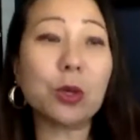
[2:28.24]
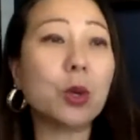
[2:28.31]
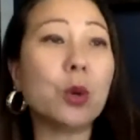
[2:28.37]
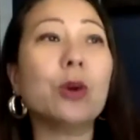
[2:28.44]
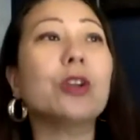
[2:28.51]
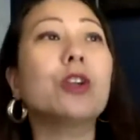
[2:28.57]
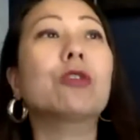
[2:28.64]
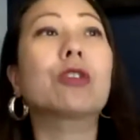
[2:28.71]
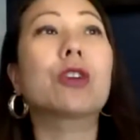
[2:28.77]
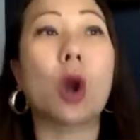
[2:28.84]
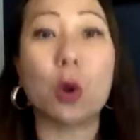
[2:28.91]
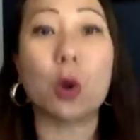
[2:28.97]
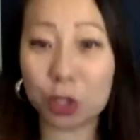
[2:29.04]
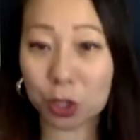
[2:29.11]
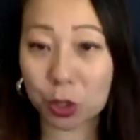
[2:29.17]
are your
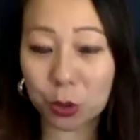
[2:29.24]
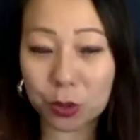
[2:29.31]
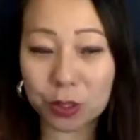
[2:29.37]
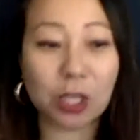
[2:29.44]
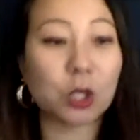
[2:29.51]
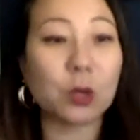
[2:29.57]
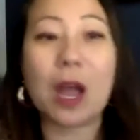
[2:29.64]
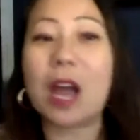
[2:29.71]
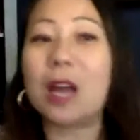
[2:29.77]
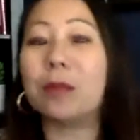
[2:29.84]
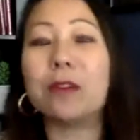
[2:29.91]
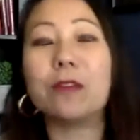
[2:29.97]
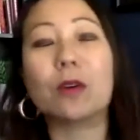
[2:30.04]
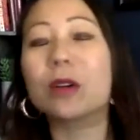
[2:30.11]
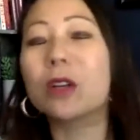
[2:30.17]
go-tos that you had
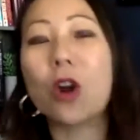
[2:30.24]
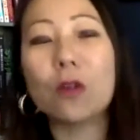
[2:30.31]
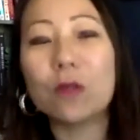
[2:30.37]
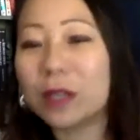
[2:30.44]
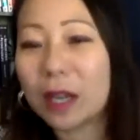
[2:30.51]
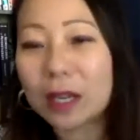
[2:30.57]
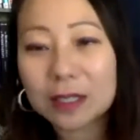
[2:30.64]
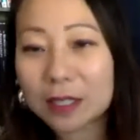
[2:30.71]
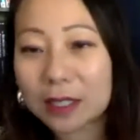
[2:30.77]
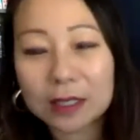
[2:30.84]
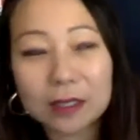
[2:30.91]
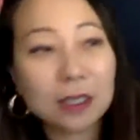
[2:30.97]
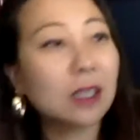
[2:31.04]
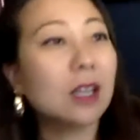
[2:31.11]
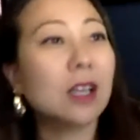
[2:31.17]
before COVID-19?
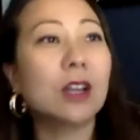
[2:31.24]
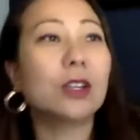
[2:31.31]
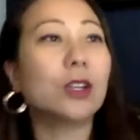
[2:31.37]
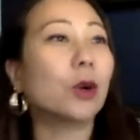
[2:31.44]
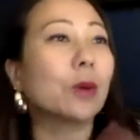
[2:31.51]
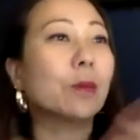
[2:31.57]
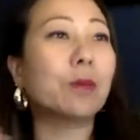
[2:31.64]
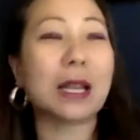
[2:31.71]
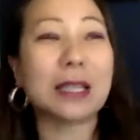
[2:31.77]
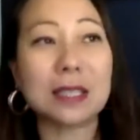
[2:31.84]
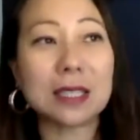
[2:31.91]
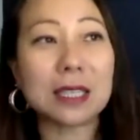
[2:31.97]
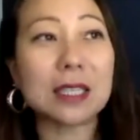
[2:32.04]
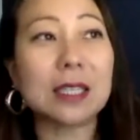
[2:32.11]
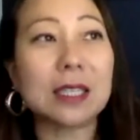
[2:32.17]
Your
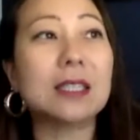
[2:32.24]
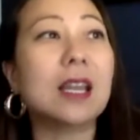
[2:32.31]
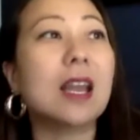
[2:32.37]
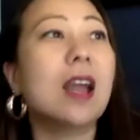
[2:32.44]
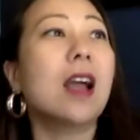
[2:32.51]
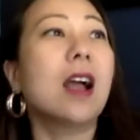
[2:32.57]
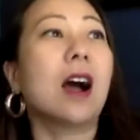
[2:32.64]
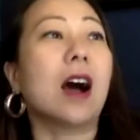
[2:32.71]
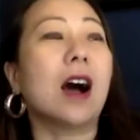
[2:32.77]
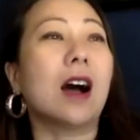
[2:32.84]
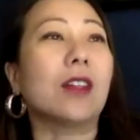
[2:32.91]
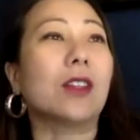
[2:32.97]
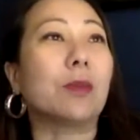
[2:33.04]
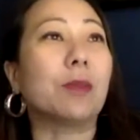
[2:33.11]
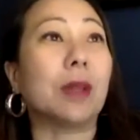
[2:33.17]
besties,
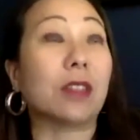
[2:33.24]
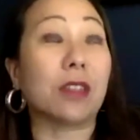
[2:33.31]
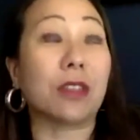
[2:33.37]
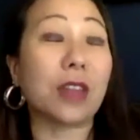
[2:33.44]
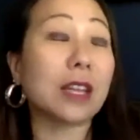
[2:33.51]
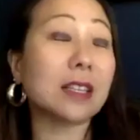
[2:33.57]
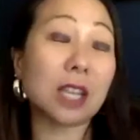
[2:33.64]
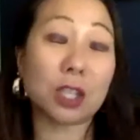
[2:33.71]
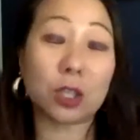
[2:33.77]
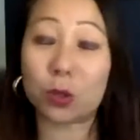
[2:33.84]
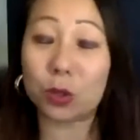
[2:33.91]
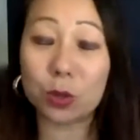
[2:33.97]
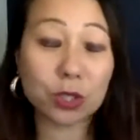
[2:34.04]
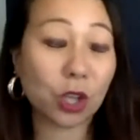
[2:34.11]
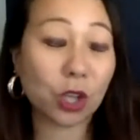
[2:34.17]
the things that you
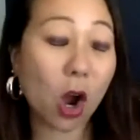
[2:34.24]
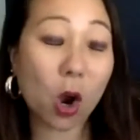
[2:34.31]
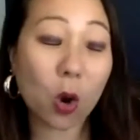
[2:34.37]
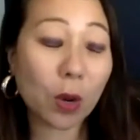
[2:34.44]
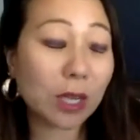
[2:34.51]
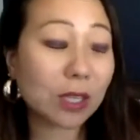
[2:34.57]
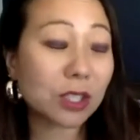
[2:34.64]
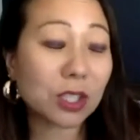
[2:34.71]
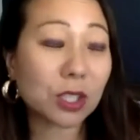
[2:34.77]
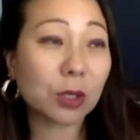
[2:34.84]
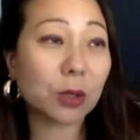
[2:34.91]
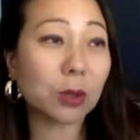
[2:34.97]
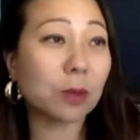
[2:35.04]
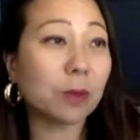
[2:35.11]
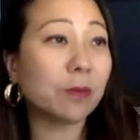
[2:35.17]
used to always
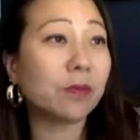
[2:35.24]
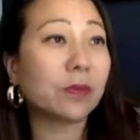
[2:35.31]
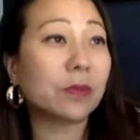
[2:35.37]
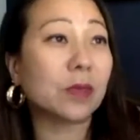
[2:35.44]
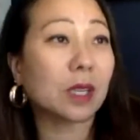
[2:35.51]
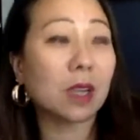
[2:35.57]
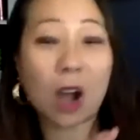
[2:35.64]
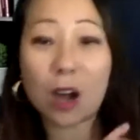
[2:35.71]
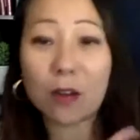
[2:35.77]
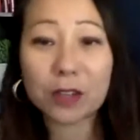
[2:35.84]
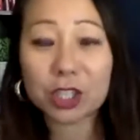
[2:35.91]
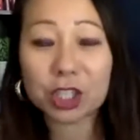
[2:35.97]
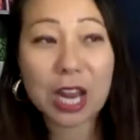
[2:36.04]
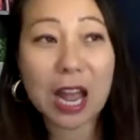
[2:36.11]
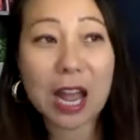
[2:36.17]
do, the coffee
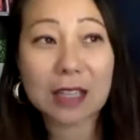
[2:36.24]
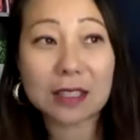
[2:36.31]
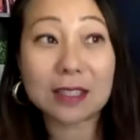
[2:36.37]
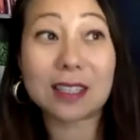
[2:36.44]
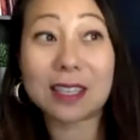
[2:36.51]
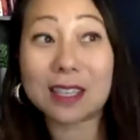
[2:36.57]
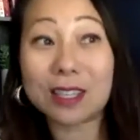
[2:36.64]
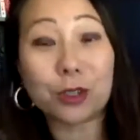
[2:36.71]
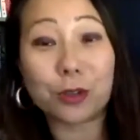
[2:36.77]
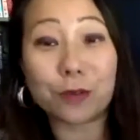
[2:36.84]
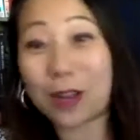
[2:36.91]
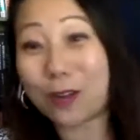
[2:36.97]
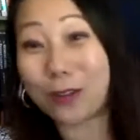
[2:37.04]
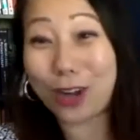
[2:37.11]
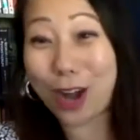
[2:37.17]
chats in your
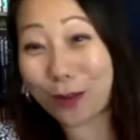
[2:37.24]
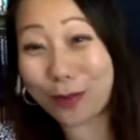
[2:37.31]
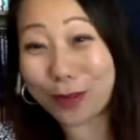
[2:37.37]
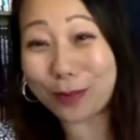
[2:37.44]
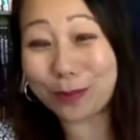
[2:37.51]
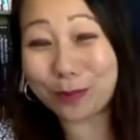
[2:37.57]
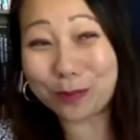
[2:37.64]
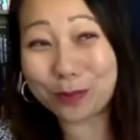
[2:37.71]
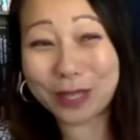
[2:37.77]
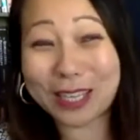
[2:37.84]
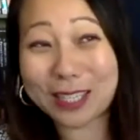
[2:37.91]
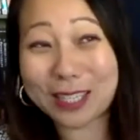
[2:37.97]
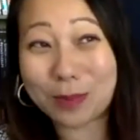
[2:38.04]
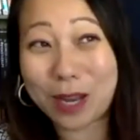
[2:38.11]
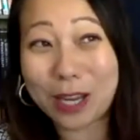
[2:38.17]
favorite coffee
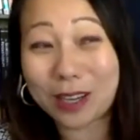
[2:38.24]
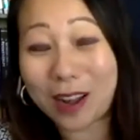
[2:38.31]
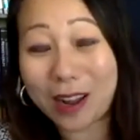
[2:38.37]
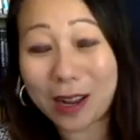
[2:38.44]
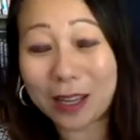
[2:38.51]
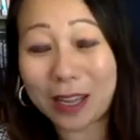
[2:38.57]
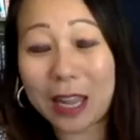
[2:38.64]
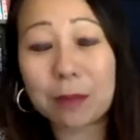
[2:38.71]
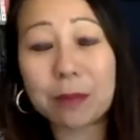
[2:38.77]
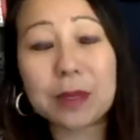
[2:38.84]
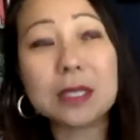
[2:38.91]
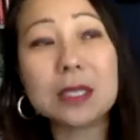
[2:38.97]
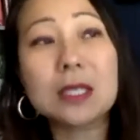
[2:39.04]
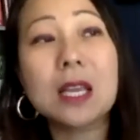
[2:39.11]
place by campus.